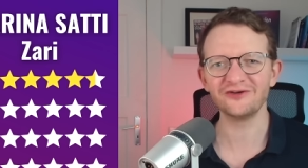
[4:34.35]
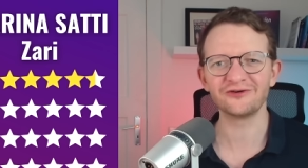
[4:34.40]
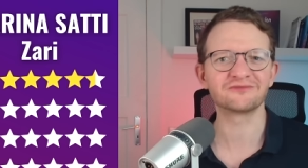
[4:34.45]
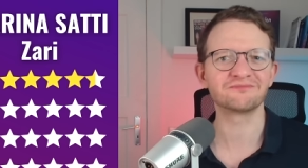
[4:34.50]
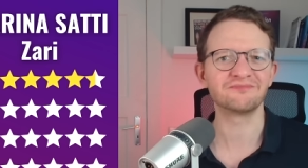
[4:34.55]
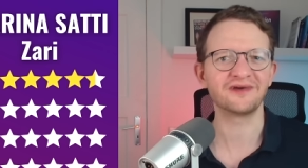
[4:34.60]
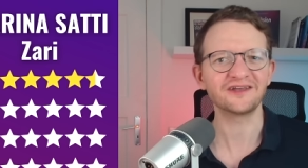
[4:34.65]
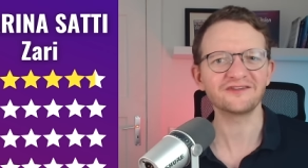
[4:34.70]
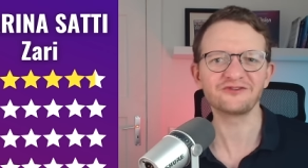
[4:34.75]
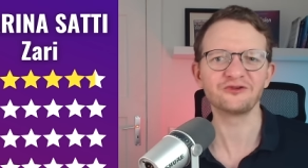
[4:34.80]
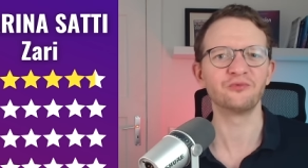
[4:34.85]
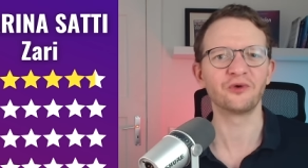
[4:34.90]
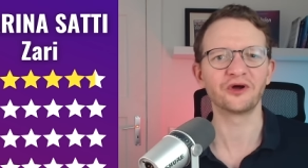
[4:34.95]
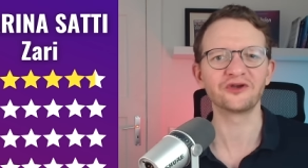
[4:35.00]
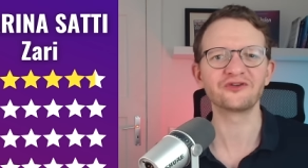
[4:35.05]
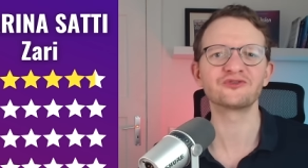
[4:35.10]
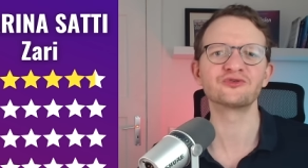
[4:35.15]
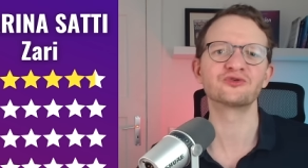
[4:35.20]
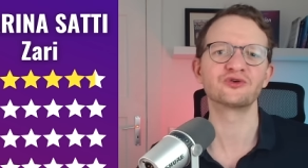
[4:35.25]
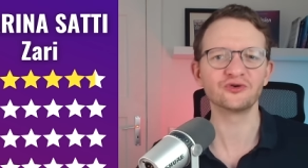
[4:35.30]
It makes you want
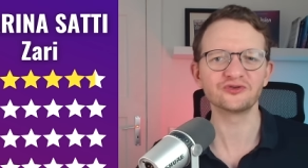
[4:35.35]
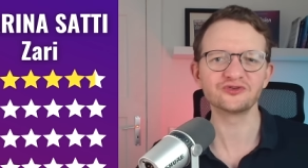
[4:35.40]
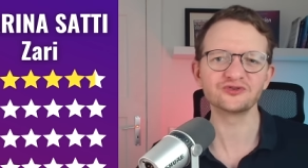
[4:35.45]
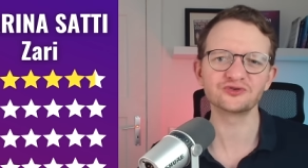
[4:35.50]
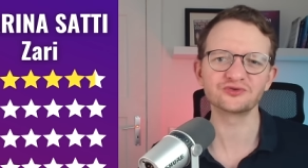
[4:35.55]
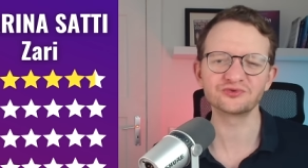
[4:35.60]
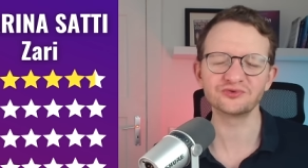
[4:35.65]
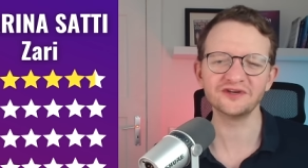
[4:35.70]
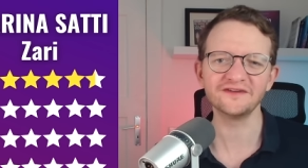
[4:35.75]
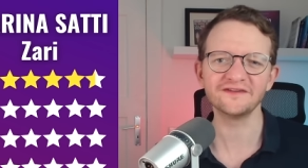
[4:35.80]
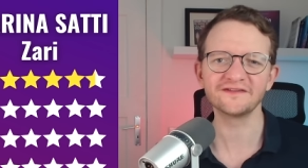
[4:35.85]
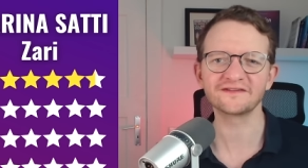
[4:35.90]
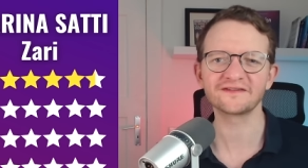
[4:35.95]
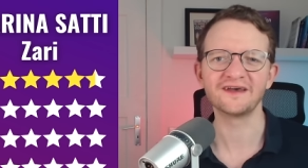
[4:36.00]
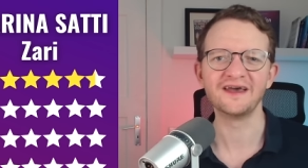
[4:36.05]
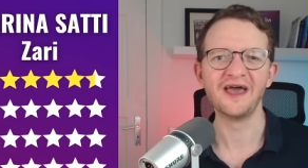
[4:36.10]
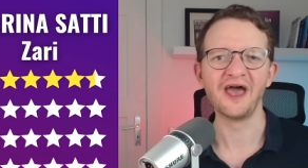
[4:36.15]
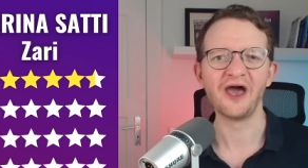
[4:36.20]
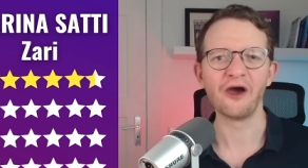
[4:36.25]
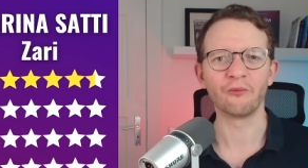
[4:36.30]
to go to Greece
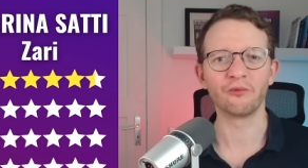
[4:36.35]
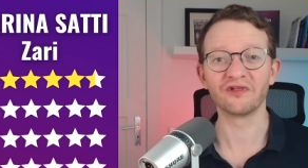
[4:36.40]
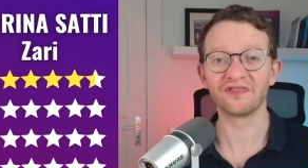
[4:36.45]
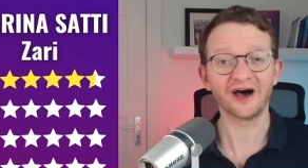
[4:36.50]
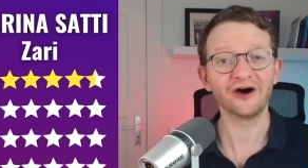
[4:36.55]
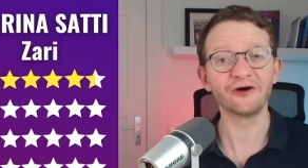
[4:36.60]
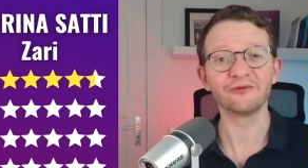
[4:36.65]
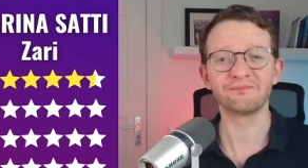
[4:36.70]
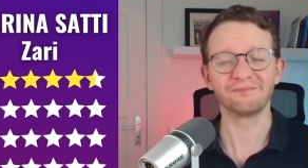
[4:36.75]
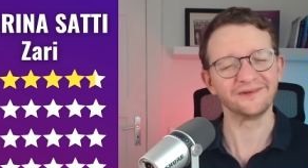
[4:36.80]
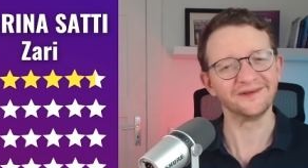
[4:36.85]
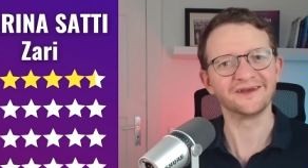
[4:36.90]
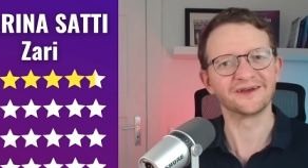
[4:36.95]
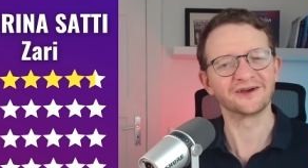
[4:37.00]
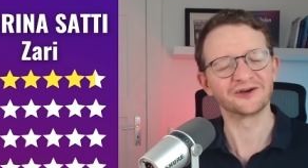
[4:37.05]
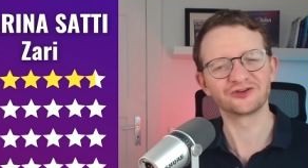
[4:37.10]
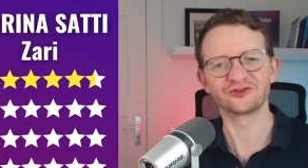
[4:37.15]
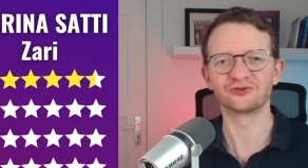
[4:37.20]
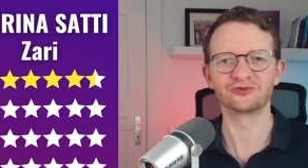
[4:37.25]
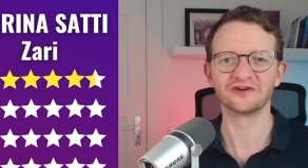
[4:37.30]
without being a
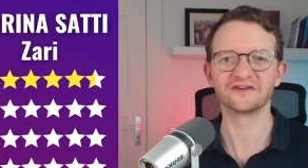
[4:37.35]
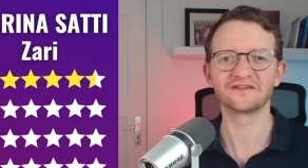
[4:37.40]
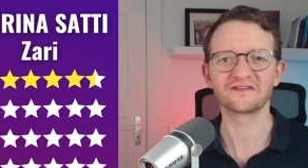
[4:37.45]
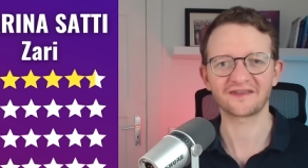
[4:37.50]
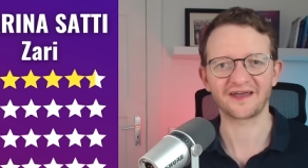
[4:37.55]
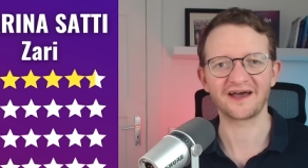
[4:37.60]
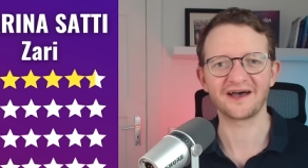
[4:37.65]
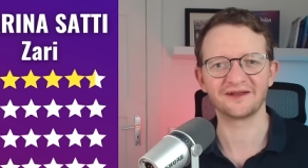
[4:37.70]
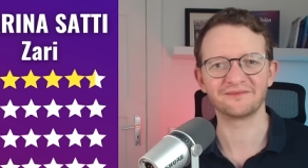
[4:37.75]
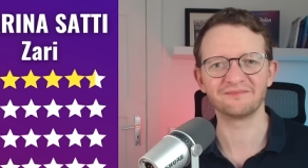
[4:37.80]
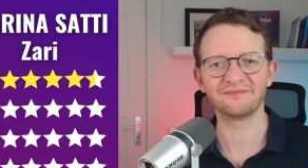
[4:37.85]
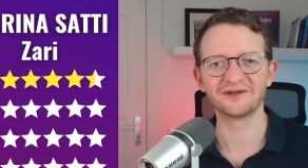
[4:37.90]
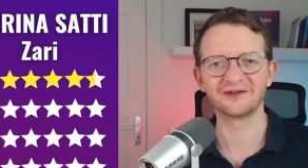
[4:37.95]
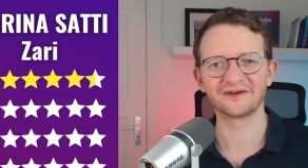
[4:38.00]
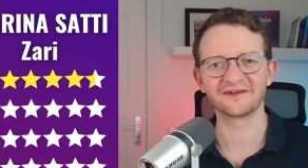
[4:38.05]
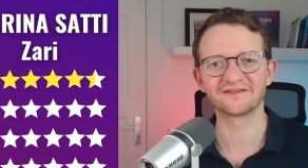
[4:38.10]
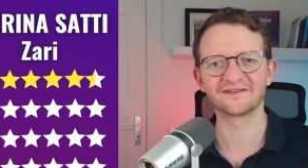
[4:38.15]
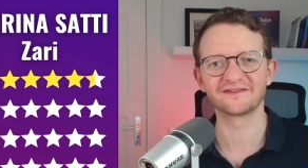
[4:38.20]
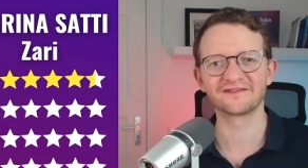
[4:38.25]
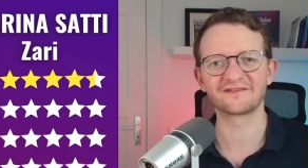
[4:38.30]
tourist ad, because
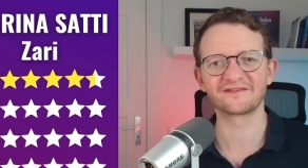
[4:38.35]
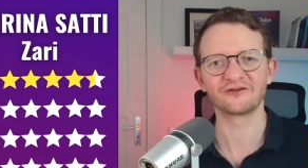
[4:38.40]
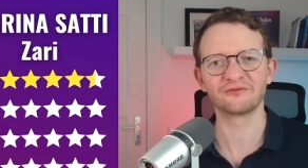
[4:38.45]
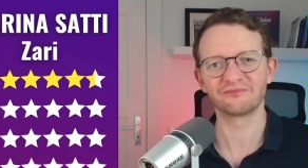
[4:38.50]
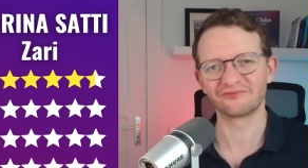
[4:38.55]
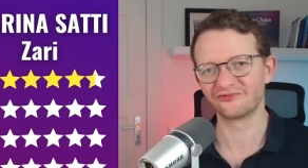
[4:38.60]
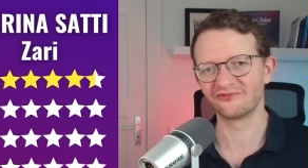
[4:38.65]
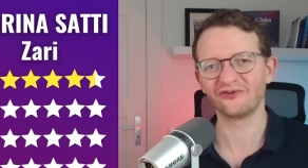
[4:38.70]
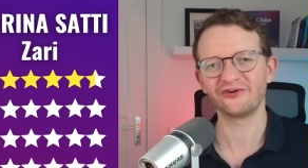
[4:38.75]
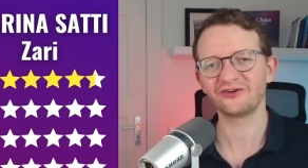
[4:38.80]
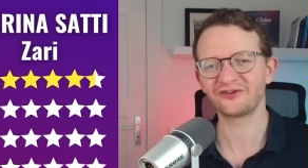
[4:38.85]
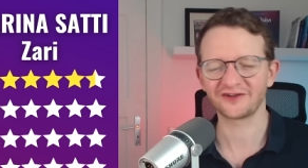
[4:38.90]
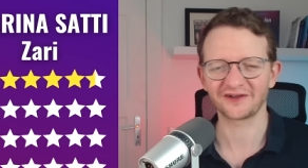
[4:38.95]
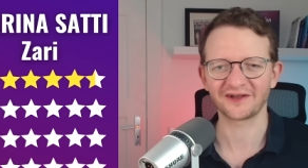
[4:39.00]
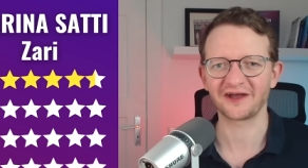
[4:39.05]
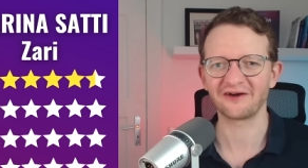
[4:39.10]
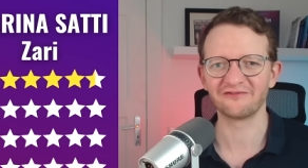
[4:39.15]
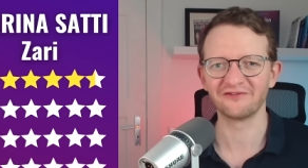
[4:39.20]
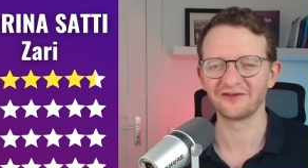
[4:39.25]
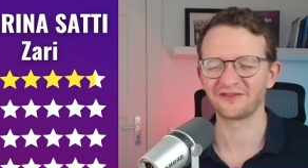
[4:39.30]
it's subverting
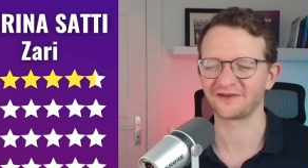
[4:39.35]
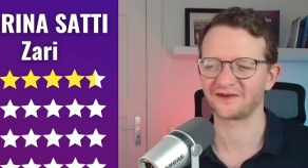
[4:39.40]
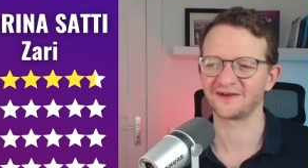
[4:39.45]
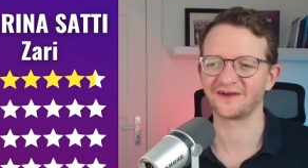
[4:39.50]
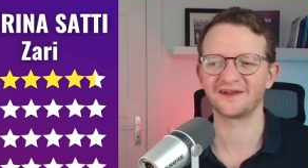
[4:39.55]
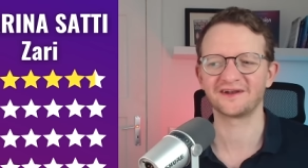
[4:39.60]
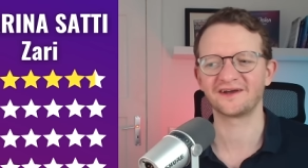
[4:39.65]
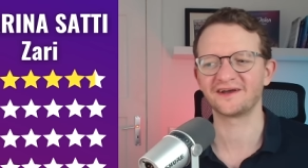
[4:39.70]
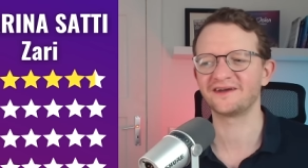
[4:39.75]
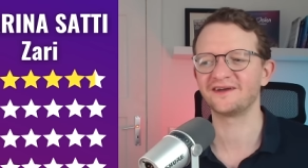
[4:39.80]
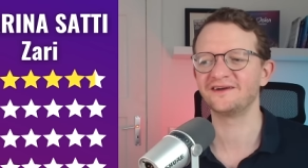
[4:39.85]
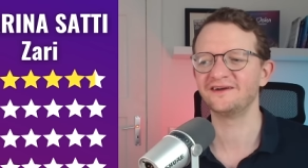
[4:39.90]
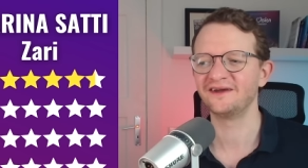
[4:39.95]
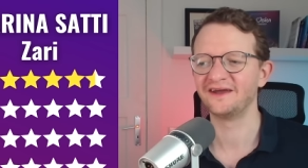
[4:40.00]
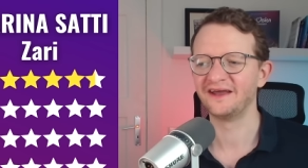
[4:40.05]
everything. And I